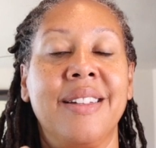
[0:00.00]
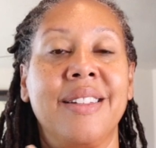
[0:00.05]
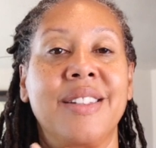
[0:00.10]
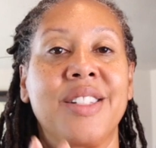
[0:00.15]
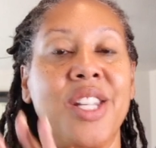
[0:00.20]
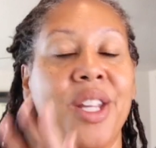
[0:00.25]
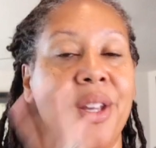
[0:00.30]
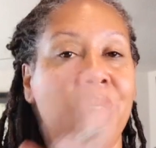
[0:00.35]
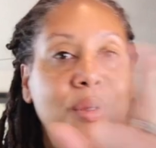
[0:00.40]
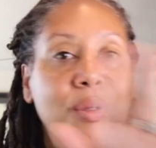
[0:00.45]

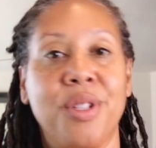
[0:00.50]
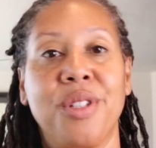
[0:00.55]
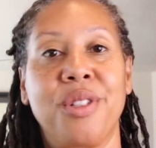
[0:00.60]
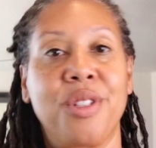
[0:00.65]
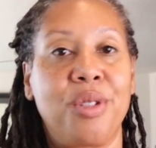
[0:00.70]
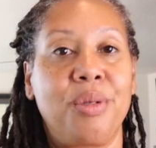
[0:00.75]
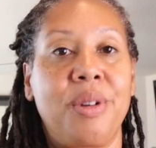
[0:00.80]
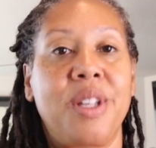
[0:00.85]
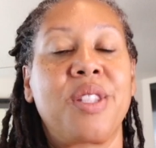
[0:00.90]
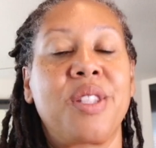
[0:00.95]
to go to
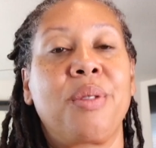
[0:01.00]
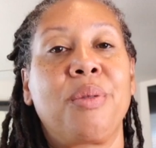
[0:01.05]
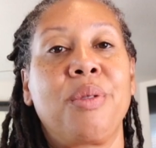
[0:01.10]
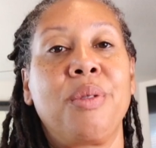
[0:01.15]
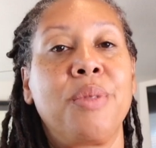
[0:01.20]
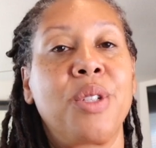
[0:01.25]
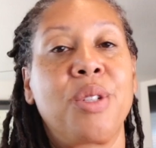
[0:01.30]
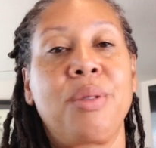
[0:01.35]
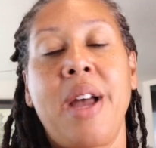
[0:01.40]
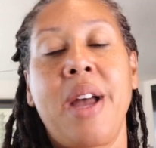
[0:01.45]
the dressing
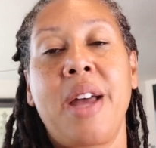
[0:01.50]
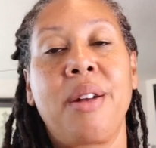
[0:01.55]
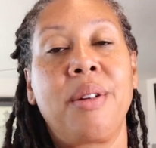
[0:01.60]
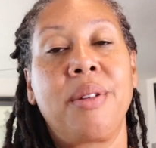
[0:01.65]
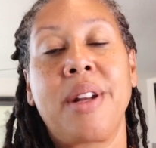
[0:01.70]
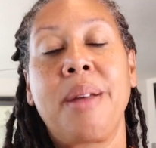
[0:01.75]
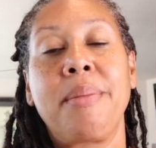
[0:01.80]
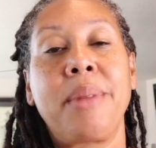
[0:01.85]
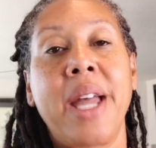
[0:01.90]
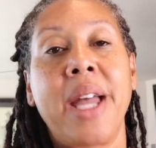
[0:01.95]
room and try it
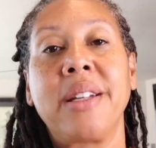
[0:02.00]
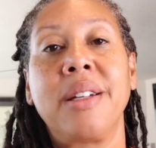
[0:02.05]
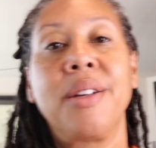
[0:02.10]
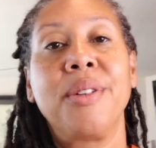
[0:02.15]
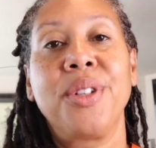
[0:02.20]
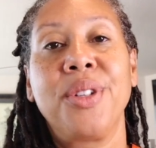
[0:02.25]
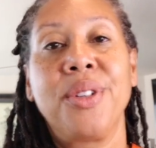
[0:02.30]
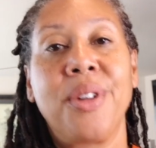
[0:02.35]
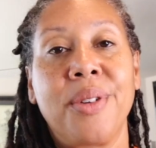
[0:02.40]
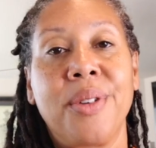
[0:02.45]
on. I'm like,
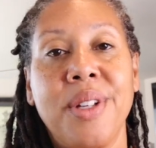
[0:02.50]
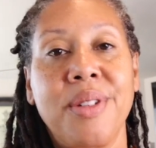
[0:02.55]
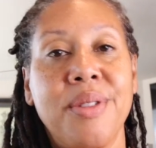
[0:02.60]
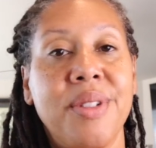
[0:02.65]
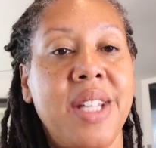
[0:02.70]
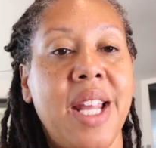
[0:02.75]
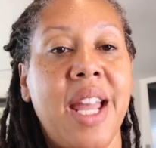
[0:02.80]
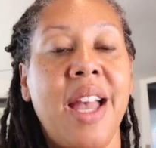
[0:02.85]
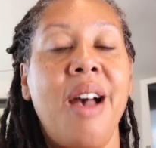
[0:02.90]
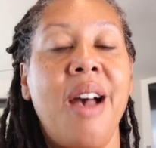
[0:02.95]
no, you don't
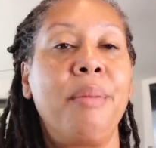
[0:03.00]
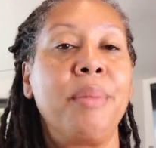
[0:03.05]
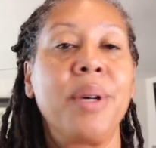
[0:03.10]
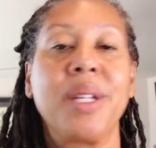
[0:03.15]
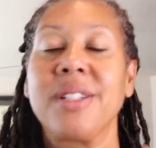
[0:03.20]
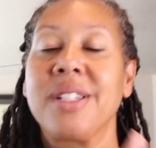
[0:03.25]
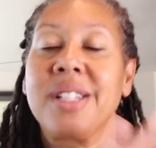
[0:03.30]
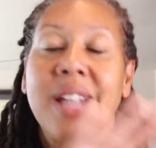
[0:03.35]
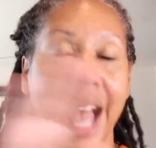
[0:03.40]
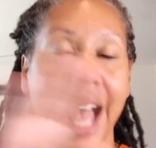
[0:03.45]
understand how
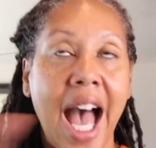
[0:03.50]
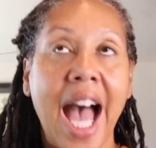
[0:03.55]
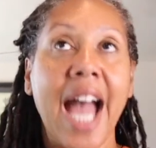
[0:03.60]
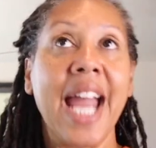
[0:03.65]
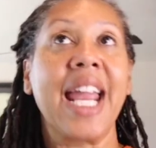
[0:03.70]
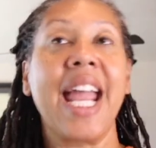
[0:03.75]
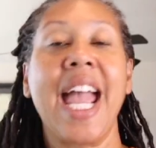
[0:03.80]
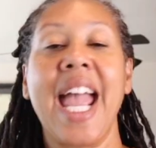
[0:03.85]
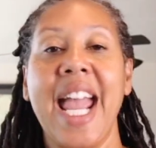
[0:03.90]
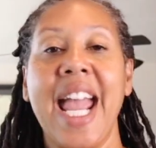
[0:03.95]
much
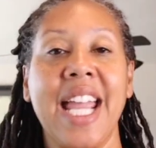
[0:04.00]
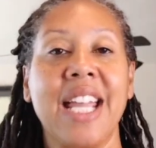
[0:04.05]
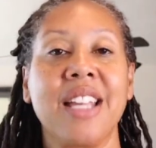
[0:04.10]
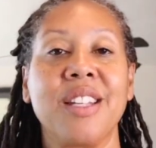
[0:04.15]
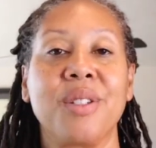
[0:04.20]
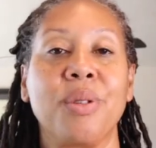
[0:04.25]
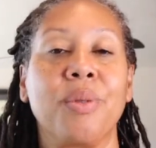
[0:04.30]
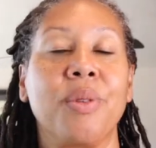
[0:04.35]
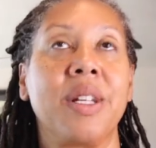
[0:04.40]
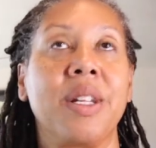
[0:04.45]
I
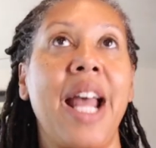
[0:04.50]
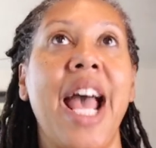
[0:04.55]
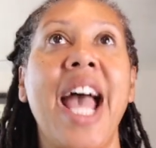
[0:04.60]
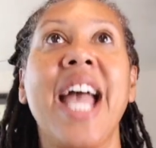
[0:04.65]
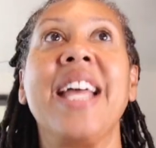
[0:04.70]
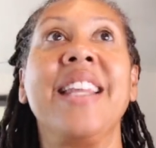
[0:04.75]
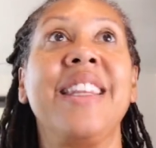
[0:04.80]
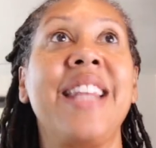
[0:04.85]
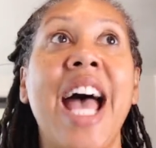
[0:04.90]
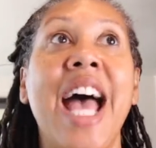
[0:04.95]
hate doing
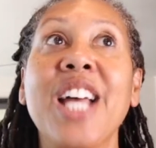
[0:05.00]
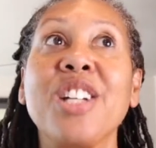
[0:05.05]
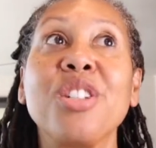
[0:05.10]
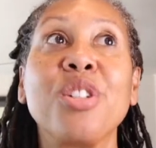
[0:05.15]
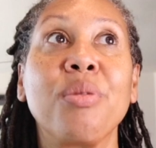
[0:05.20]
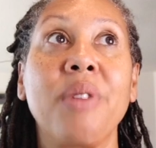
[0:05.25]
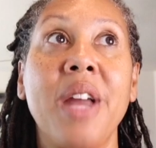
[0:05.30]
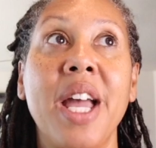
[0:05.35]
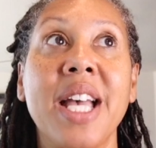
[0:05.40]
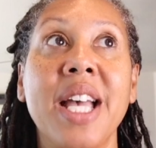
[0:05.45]
that. And that
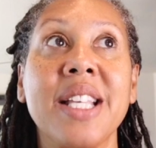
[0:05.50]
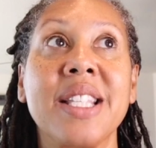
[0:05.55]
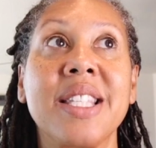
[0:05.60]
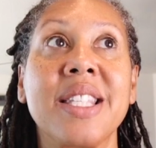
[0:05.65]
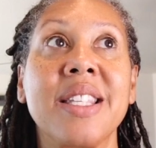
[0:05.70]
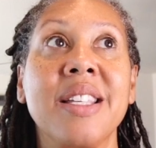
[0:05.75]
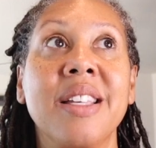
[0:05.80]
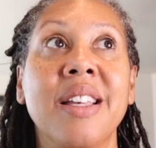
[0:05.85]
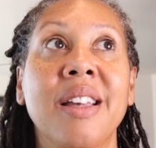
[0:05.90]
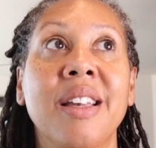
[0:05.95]

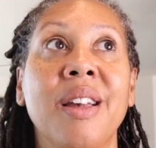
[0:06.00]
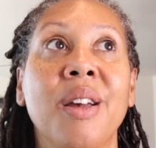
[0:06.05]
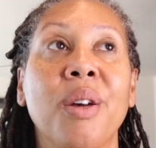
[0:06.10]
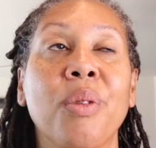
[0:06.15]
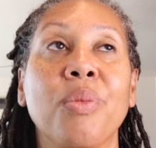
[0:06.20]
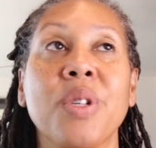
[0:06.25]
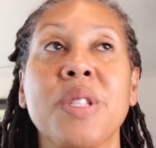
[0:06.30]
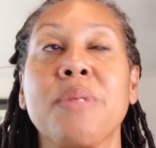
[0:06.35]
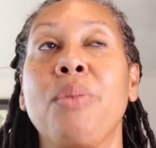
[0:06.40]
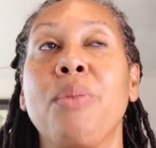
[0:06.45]
dress
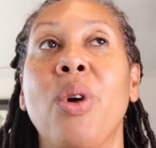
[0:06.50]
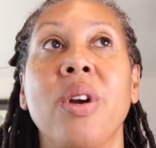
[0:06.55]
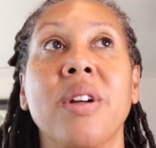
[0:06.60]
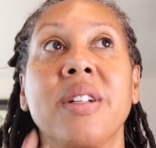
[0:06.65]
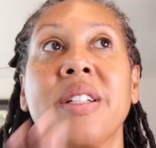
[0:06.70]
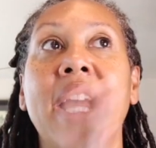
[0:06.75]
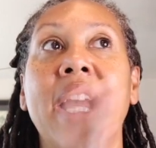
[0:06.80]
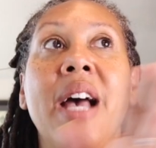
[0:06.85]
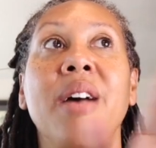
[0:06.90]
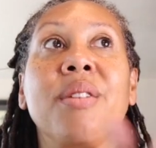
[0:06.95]
was
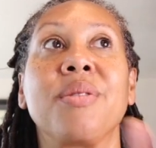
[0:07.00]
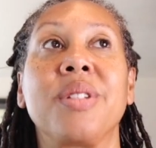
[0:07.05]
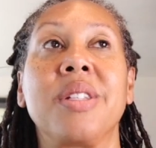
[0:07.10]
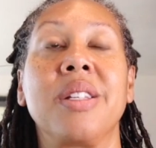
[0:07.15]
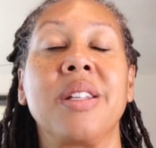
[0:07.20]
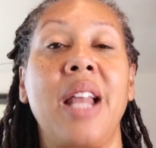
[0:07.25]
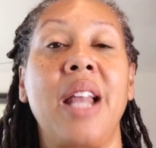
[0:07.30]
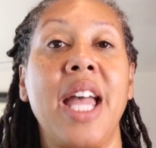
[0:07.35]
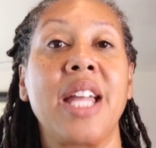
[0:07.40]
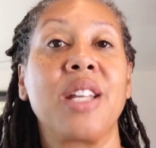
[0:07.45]
marked down
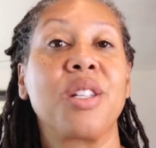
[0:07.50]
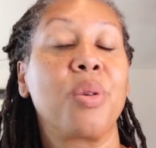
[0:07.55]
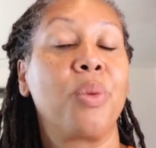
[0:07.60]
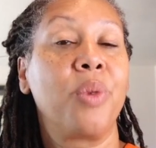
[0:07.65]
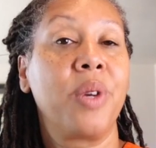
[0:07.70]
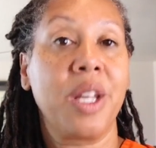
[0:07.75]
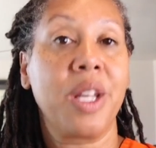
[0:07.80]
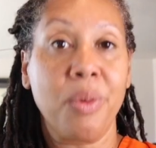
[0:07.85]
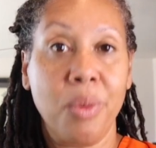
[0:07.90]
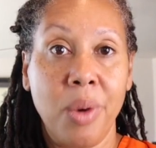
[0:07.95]
to like
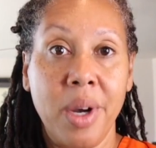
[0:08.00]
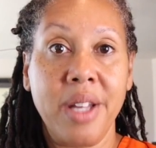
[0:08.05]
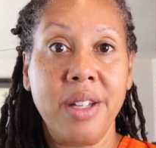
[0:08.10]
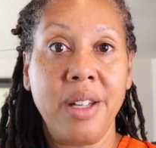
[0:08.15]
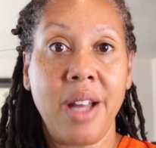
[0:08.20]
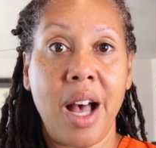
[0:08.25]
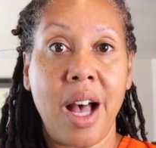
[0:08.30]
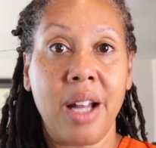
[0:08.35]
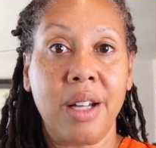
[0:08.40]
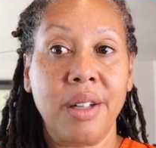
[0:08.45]

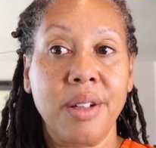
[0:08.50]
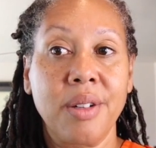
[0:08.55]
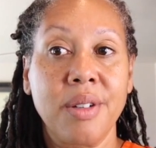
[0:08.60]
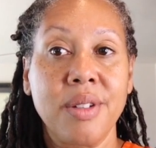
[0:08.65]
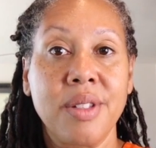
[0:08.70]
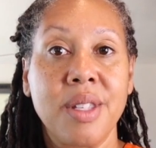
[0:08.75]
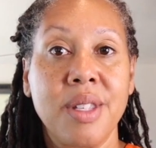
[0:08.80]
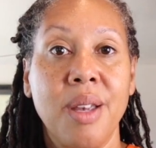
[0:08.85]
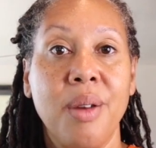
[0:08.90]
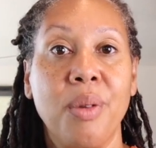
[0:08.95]

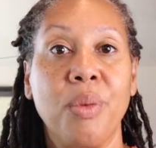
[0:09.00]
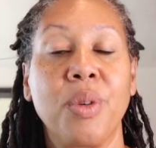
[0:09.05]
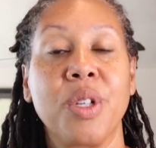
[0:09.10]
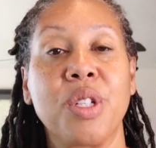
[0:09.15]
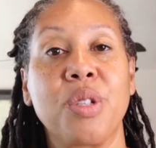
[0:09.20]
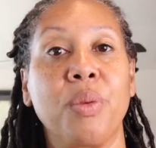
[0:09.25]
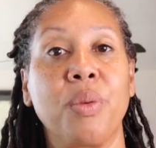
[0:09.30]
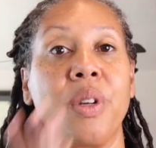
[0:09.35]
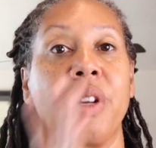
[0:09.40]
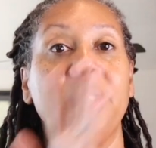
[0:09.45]
$21,
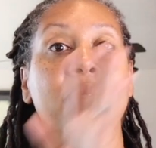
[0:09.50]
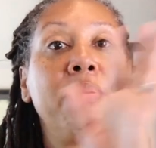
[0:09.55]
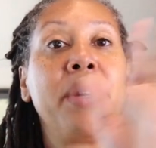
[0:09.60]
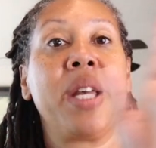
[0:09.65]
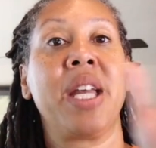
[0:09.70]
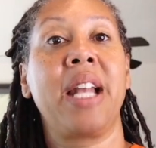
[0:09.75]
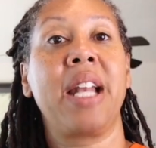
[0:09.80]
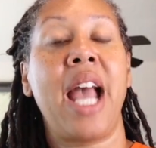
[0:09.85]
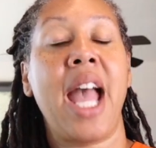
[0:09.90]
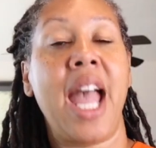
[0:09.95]
which would have
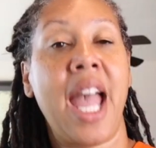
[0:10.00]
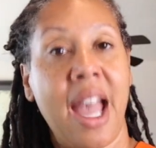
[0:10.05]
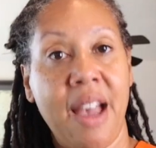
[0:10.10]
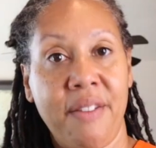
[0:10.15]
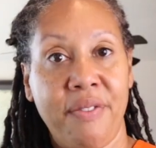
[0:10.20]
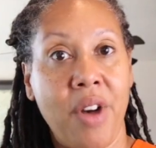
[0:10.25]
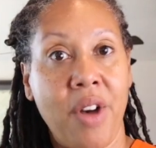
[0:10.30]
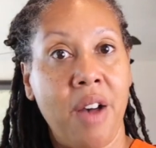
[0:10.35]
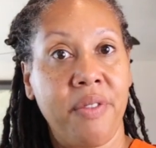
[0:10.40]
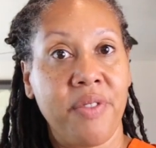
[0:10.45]
been
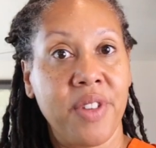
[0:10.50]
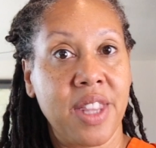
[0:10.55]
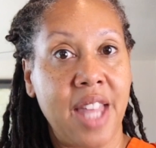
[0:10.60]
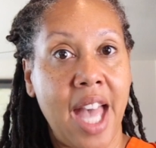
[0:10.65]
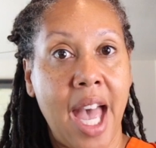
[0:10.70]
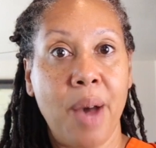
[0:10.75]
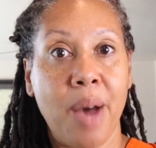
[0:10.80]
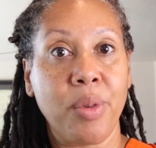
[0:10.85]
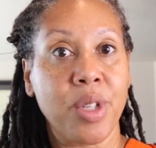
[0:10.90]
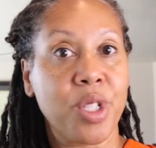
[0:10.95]
half off of
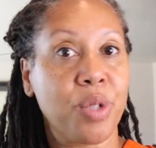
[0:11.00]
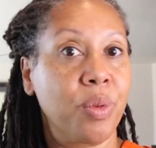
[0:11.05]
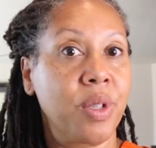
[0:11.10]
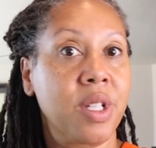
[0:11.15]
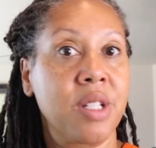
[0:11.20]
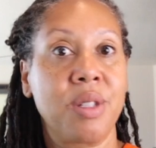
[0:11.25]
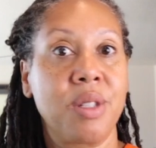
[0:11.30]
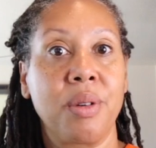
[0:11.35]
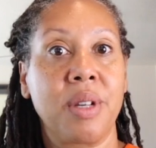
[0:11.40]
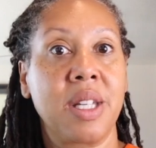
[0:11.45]
that, which would
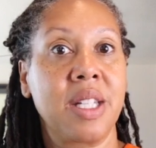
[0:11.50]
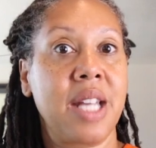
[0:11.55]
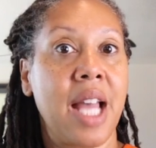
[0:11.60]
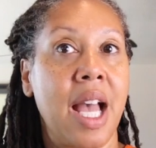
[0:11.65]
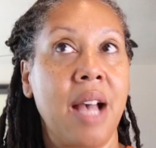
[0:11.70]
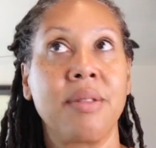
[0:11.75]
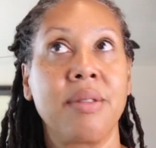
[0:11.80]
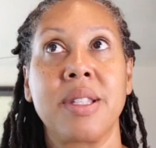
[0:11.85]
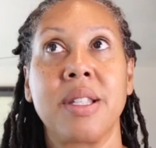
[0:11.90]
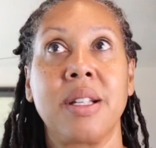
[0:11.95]
have took it
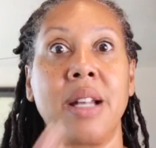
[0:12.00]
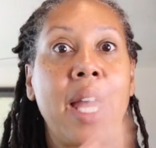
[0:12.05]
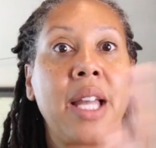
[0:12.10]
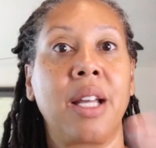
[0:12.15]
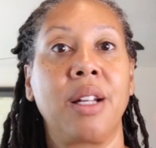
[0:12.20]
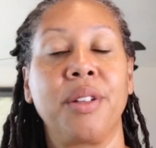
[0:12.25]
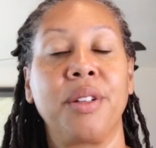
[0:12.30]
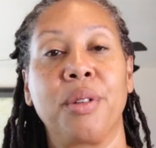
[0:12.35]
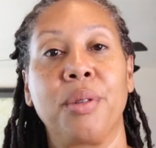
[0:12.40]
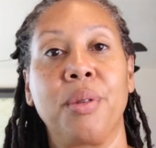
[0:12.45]
down to
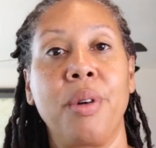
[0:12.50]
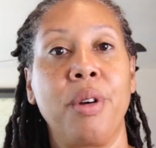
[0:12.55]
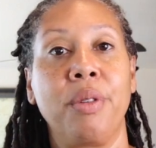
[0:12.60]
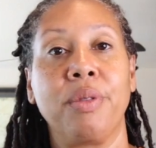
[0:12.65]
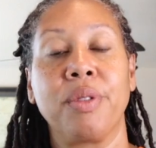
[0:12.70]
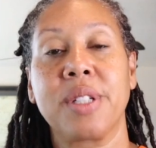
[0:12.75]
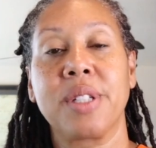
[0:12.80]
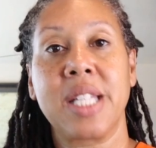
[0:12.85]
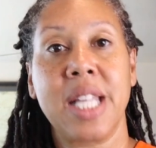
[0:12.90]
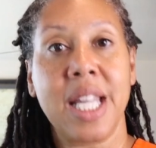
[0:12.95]
like a little
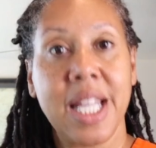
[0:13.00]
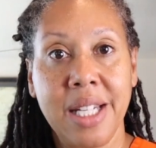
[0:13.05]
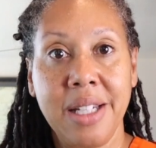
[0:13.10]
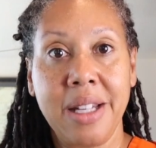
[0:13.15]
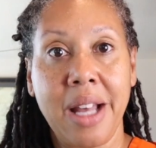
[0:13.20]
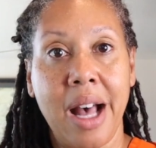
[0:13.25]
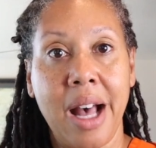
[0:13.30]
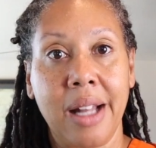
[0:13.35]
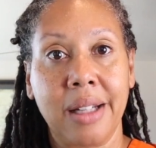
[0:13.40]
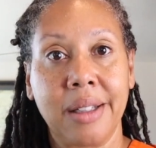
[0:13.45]
over
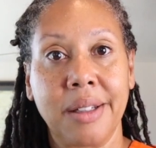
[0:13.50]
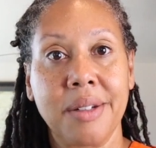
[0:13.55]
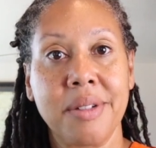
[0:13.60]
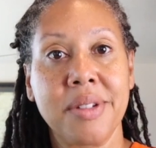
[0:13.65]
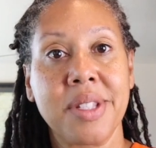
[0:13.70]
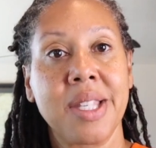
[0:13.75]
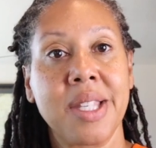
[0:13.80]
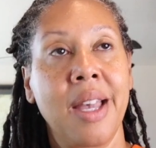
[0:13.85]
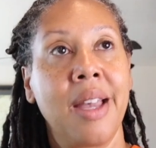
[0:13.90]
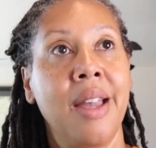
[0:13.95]

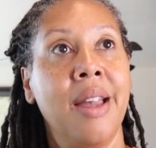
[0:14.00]
$10